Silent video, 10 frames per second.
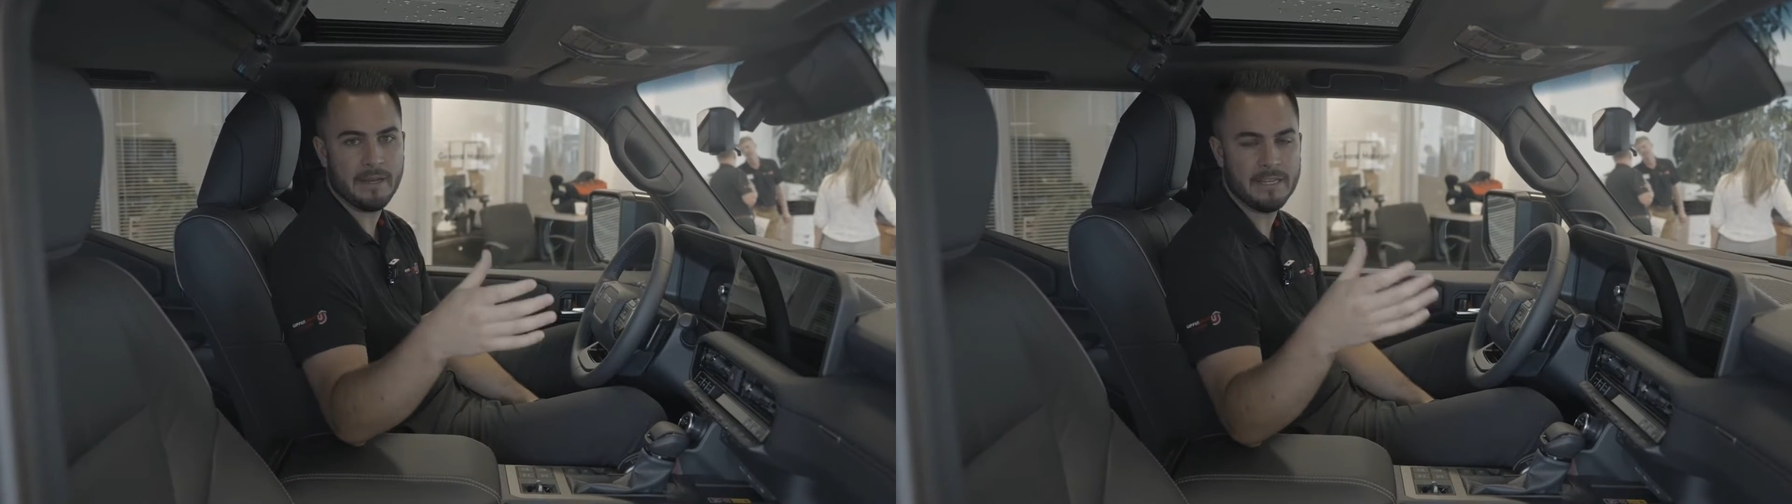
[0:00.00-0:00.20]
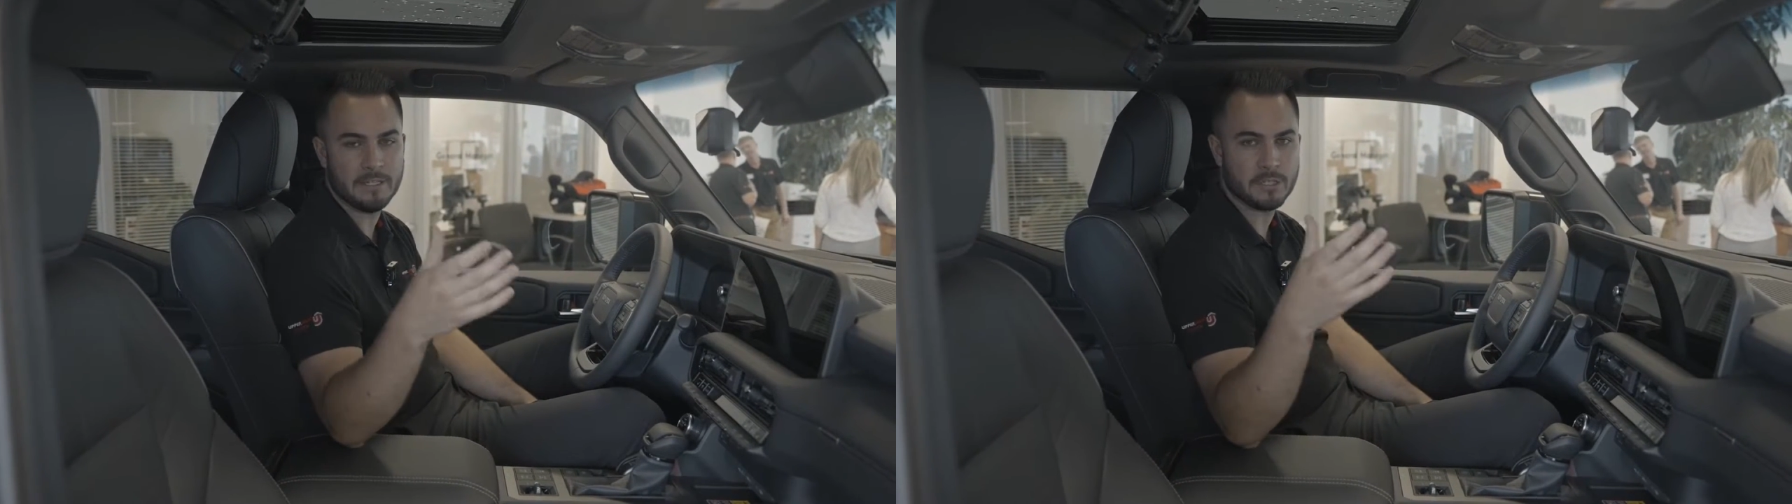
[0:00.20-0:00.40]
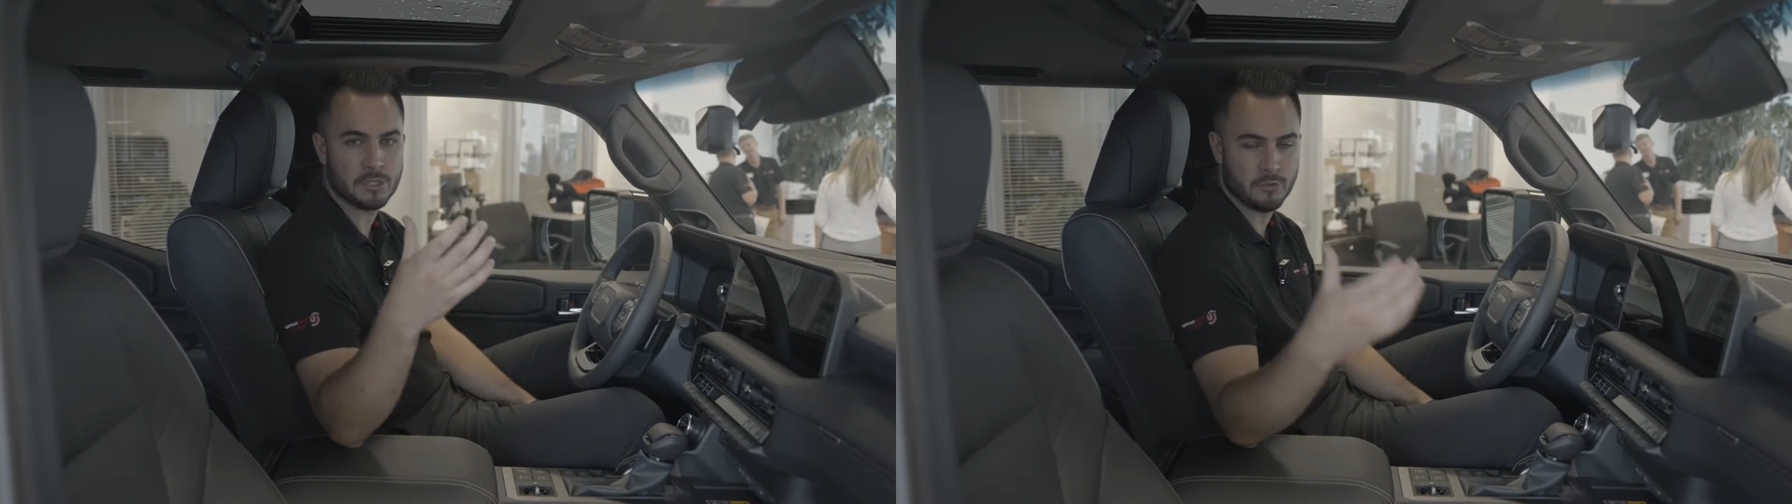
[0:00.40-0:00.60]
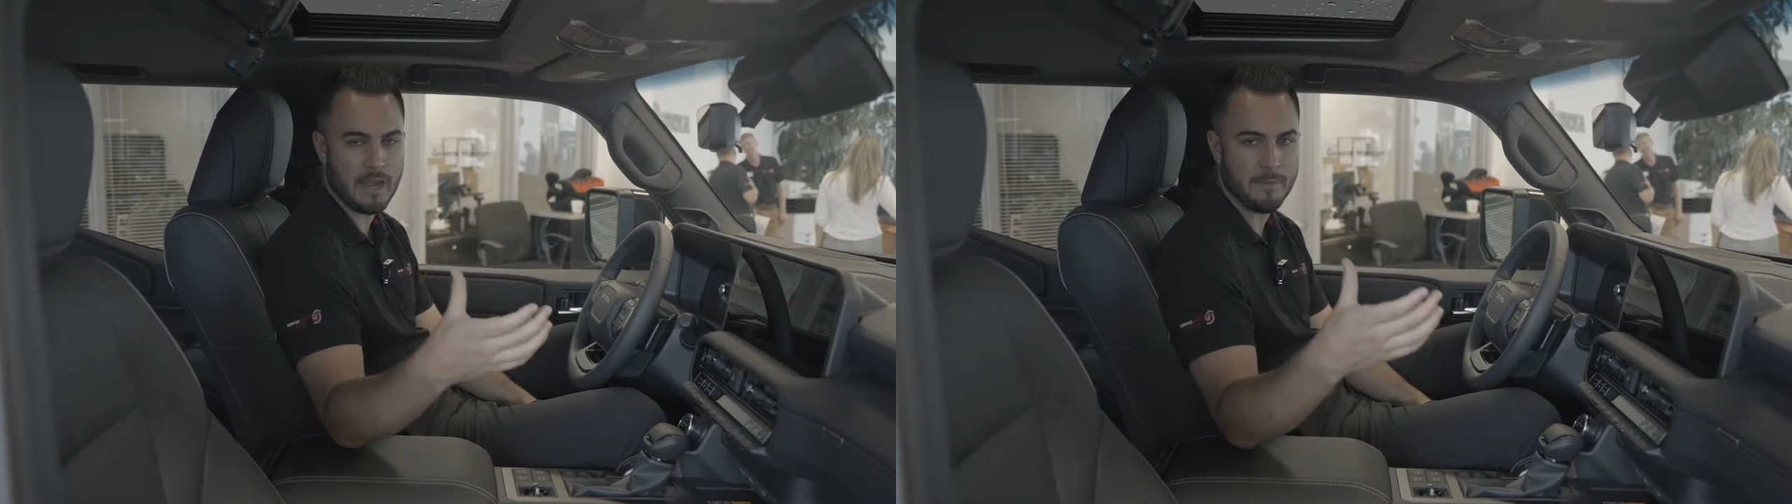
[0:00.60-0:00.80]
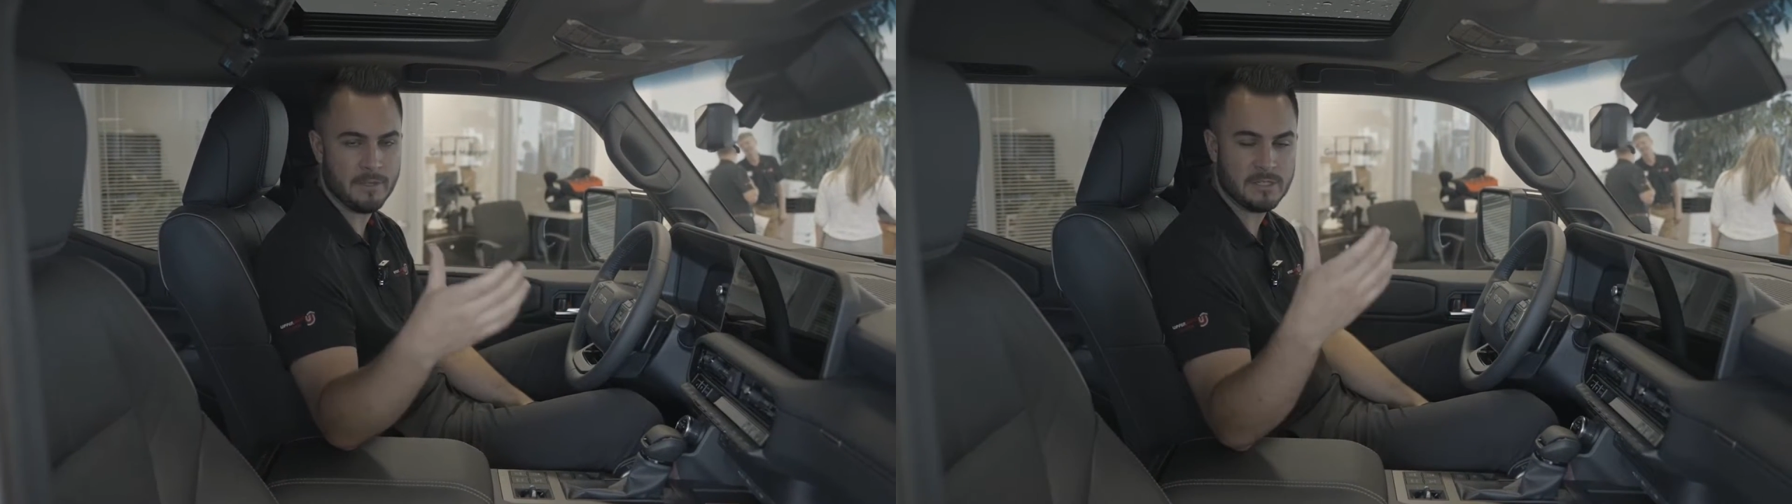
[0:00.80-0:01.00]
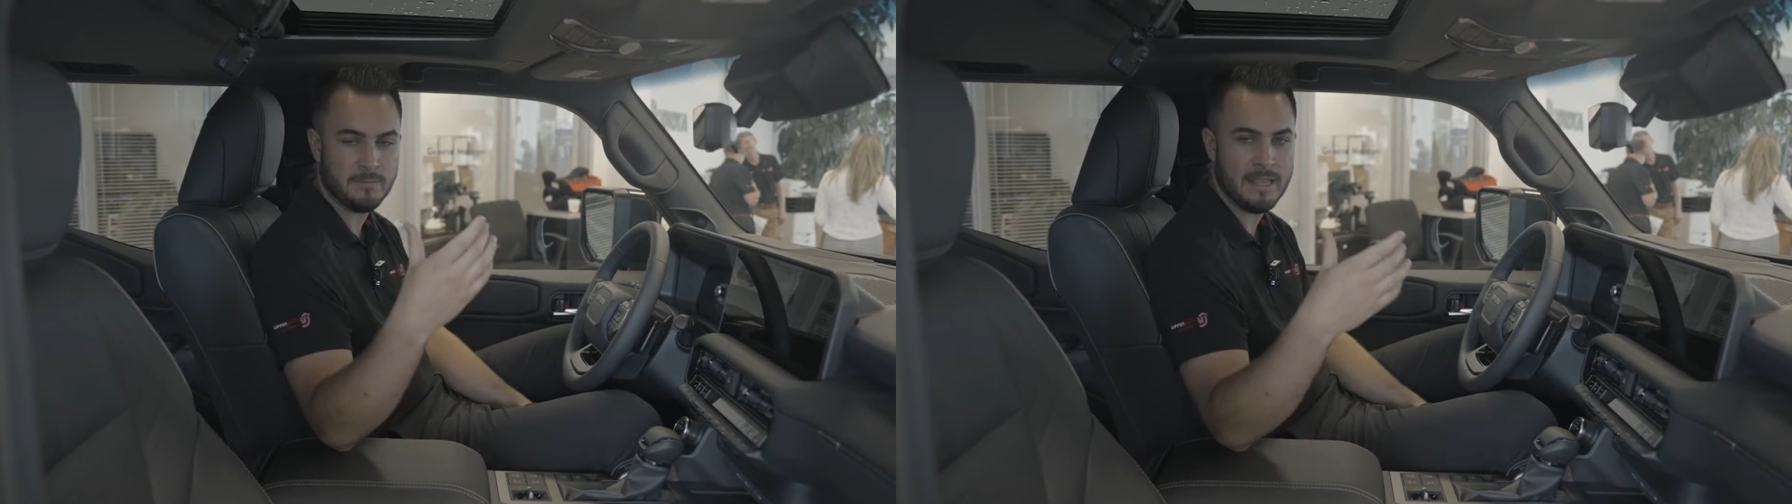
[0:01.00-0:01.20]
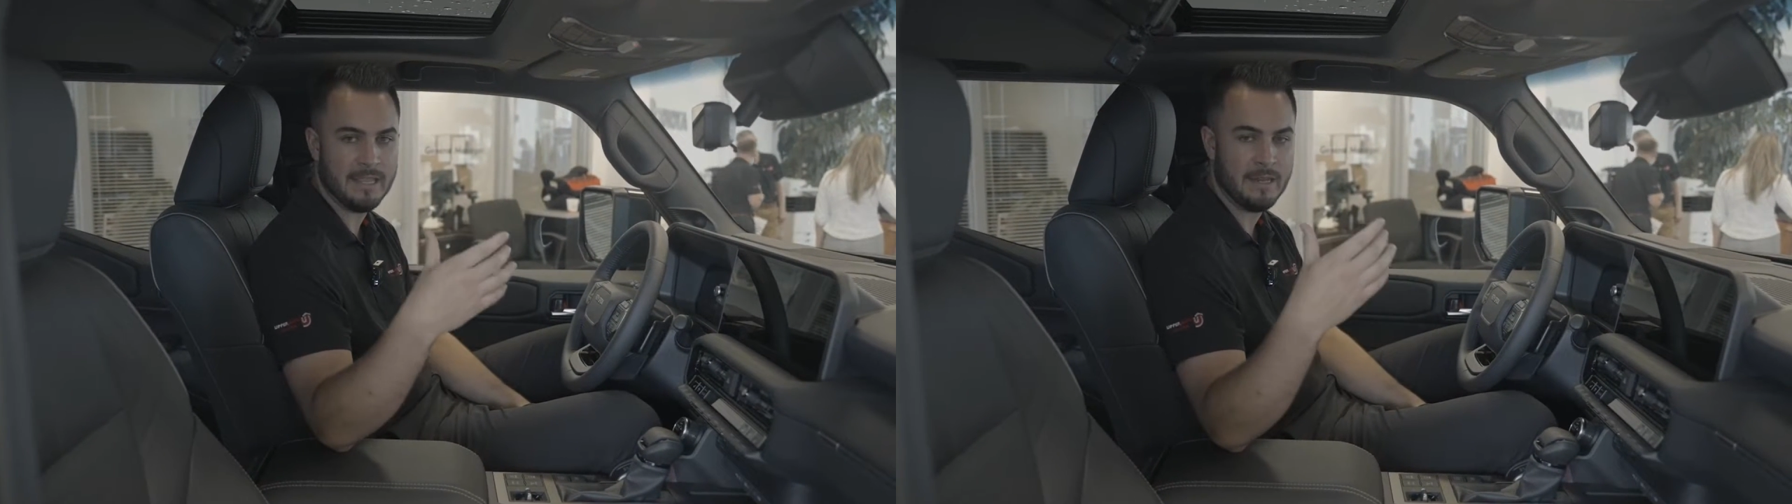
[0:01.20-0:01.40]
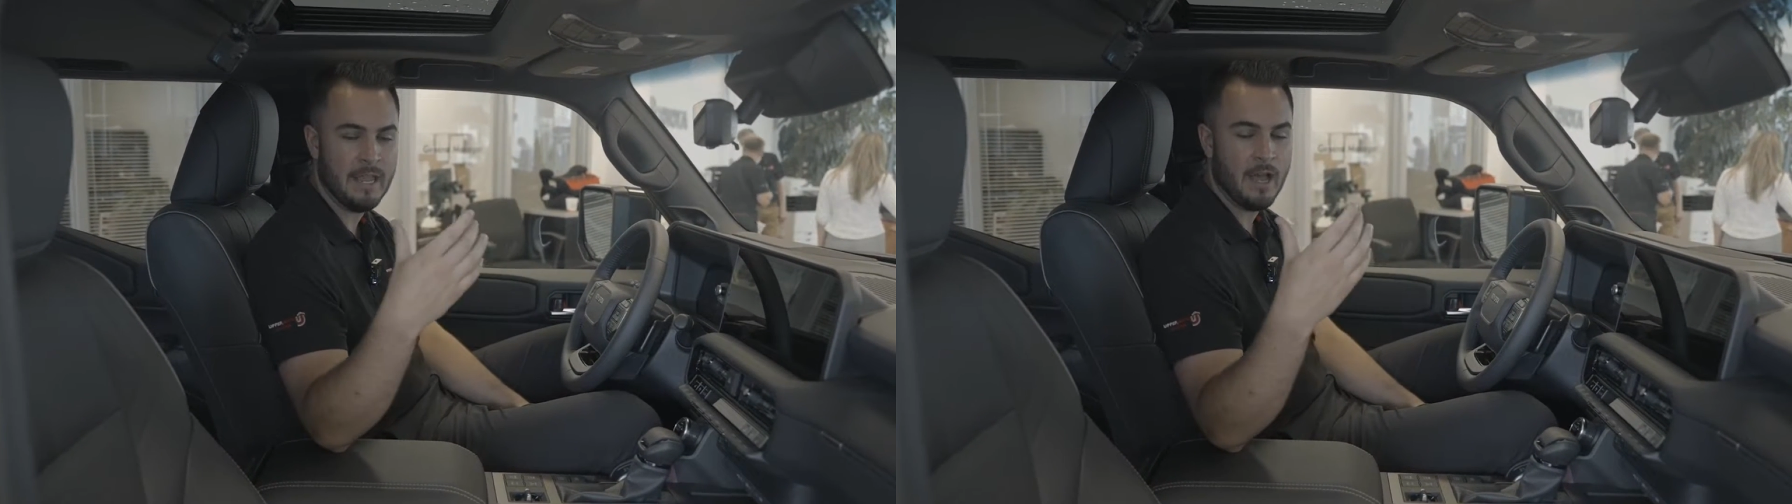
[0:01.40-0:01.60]
I can describe it to
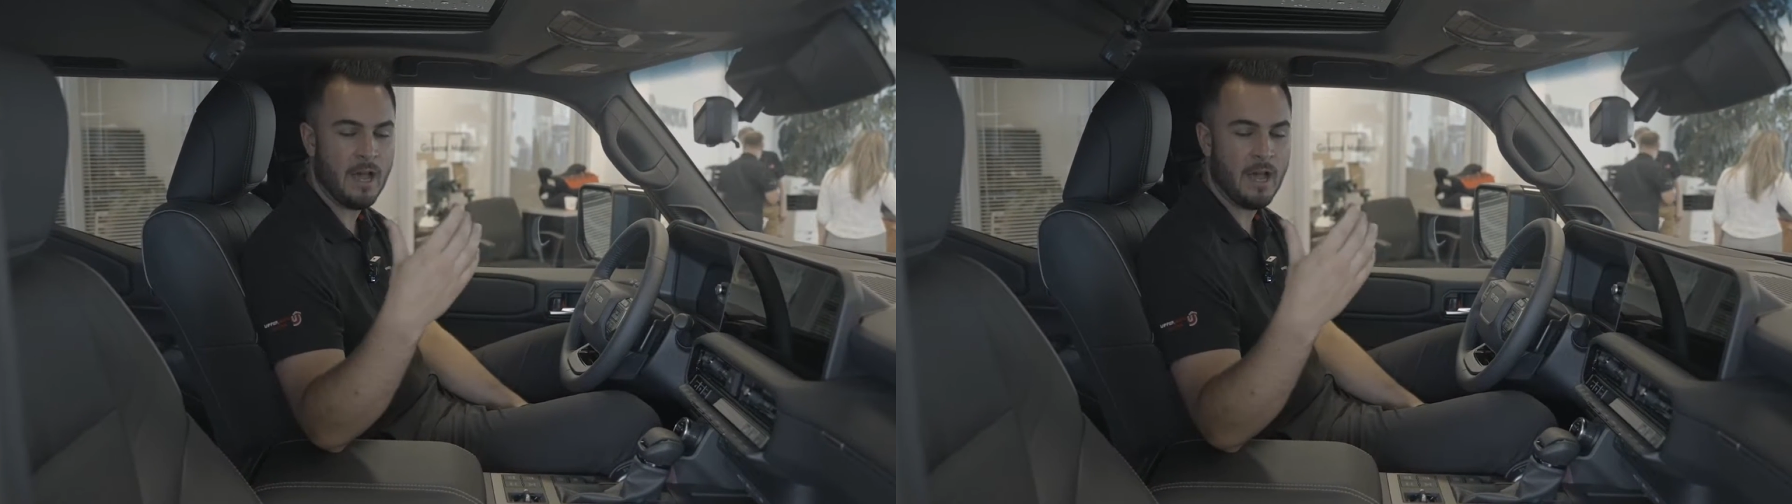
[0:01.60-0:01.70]
make it